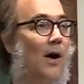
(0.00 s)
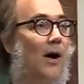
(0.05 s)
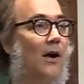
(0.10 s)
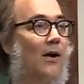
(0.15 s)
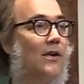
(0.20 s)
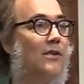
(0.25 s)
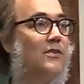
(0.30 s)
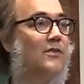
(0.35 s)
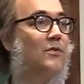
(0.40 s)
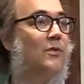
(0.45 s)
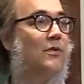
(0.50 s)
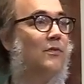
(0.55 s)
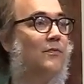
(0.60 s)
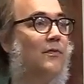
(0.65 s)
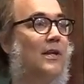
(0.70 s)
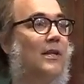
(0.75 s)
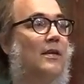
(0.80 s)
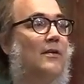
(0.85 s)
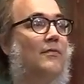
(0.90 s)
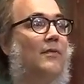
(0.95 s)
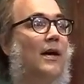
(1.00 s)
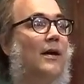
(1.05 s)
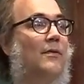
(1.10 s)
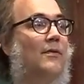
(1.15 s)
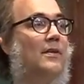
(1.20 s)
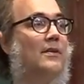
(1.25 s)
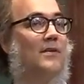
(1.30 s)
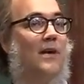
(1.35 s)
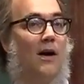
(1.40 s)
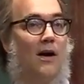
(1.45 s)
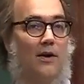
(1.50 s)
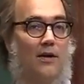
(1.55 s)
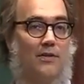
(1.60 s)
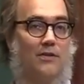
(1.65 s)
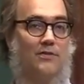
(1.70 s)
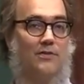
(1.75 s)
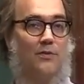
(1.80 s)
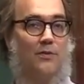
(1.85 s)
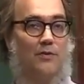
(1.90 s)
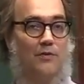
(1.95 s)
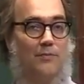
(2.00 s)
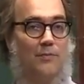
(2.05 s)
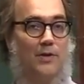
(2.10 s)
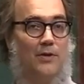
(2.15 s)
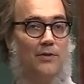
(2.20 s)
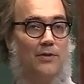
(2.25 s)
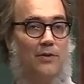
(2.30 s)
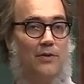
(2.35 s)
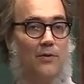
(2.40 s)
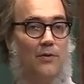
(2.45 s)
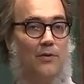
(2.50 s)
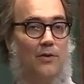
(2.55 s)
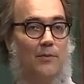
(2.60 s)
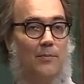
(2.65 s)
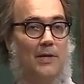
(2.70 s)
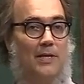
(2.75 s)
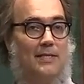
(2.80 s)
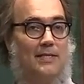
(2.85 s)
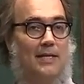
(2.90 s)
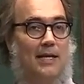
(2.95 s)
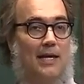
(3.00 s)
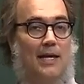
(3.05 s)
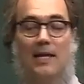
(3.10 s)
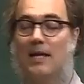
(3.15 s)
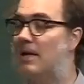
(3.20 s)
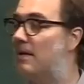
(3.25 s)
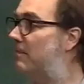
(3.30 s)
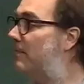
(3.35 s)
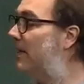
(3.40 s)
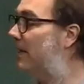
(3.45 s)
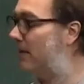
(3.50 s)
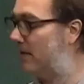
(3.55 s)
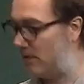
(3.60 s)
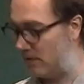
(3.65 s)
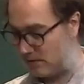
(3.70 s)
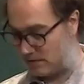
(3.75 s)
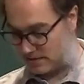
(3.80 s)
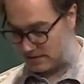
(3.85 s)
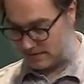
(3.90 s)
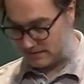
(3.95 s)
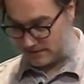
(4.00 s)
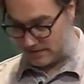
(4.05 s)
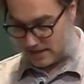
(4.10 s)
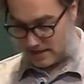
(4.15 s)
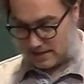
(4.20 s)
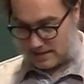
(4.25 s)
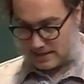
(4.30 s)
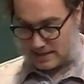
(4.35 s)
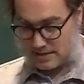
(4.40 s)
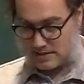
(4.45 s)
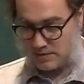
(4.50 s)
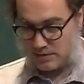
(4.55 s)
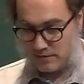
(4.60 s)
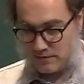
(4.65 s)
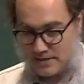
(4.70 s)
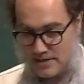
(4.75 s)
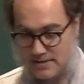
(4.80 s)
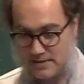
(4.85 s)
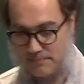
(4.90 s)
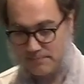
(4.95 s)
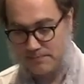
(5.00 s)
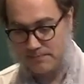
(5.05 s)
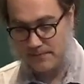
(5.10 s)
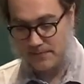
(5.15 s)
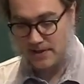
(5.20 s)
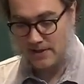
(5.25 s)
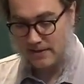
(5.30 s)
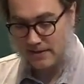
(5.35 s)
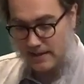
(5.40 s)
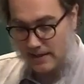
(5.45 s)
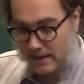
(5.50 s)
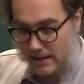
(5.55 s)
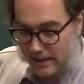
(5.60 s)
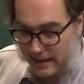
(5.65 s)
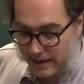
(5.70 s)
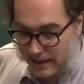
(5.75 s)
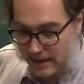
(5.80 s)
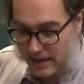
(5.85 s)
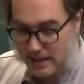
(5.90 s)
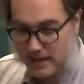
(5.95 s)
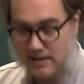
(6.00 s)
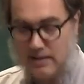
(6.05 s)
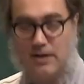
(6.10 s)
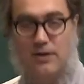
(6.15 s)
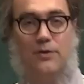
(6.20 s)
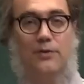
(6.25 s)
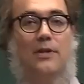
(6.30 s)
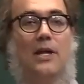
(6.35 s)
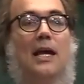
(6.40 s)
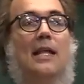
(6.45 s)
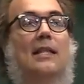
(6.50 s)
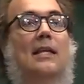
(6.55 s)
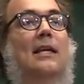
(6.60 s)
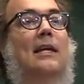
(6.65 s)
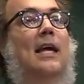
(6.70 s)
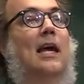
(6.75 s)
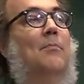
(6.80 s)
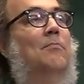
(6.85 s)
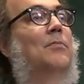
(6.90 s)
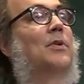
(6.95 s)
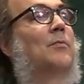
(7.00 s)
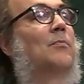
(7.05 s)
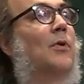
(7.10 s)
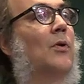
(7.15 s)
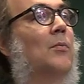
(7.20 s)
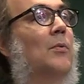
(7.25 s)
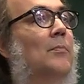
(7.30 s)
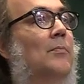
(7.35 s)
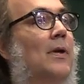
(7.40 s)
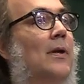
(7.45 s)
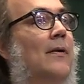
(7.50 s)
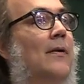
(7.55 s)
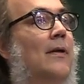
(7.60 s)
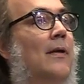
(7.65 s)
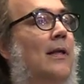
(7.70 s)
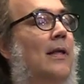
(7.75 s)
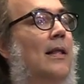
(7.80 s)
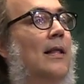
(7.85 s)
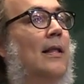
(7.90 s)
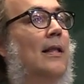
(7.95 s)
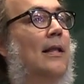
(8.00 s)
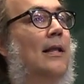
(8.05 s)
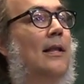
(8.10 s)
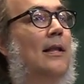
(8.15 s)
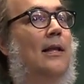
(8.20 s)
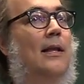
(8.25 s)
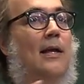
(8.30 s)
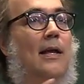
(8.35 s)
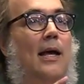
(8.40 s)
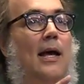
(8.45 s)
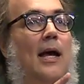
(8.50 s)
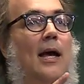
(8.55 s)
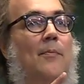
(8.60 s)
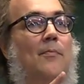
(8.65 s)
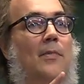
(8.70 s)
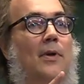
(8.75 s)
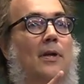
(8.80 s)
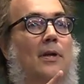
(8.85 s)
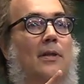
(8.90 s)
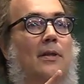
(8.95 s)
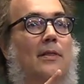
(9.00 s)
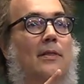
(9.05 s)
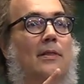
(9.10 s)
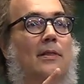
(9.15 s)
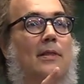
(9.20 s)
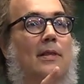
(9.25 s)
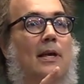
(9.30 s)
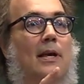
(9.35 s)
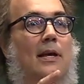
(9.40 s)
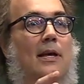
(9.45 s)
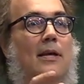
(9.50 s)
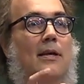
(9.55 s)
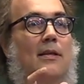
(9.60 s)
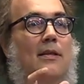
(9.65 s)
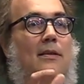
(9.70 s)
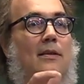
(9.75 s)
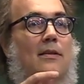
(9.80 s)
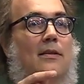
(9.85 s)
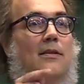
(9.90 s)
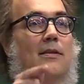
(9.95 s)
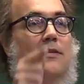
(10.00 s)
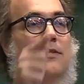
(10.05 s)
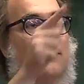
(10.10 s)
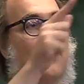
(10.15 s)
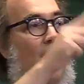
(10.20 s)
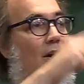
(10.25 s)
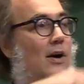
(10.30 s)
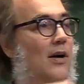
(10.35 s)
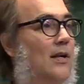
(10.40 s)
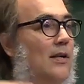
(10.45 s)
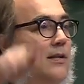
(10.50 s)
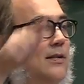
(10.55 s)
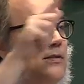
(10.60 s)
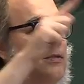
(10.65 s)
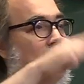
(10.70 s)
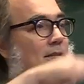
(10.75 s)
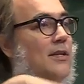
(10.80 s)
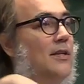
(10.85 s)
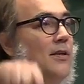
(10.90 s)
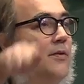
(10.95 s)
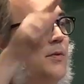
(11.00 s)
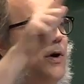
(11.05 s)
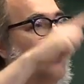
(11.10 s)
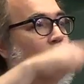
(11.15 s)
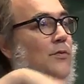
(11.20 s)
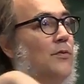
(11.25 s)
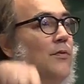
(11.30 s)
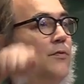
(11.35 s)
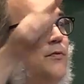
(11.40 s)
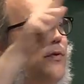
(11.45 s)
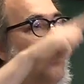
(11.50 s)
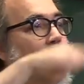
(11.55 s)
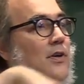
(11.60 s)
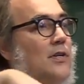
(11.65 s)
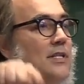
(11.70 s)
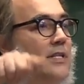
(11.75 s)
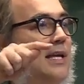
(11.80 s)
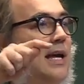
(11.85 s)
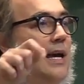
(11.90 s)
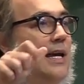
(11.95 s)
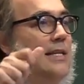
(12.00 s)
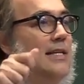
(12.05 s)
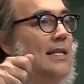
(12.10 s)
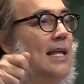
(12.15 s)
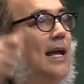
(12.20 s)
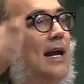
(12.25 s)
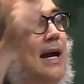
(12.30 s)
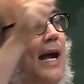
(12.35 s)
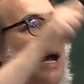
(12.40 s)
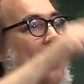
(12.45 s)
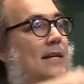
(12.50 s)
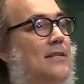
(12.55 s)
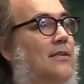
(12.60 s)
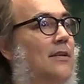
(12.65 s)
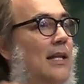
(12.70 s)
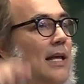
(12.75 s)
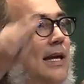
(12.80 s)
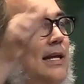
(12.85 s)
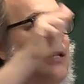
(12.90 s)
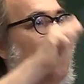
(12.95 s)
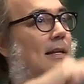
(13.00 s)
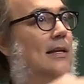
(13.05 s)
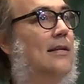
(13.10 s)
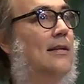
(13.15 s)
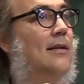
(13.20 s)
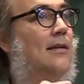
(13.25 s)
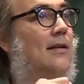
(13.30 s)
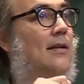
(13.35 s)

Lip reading: Arenstorff when he found these Arenstorff periodic orbits, because there is always in the rotating Kepler problem, the circles, the one of the first kind, they are isolated.